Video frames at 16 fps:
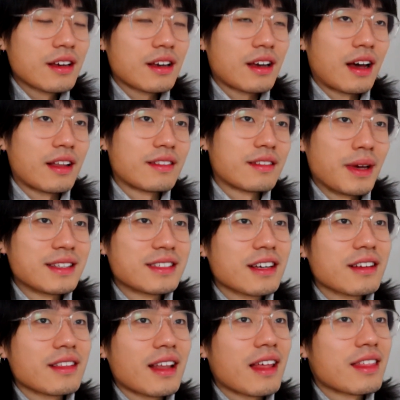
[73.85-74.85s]
got
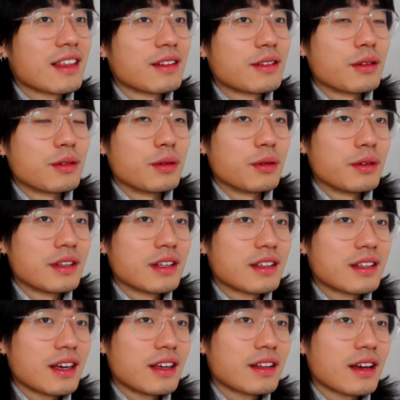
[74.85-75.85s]
basically nothing to do in the
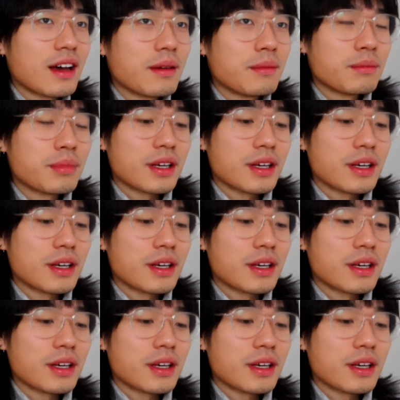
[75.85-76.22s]
daytime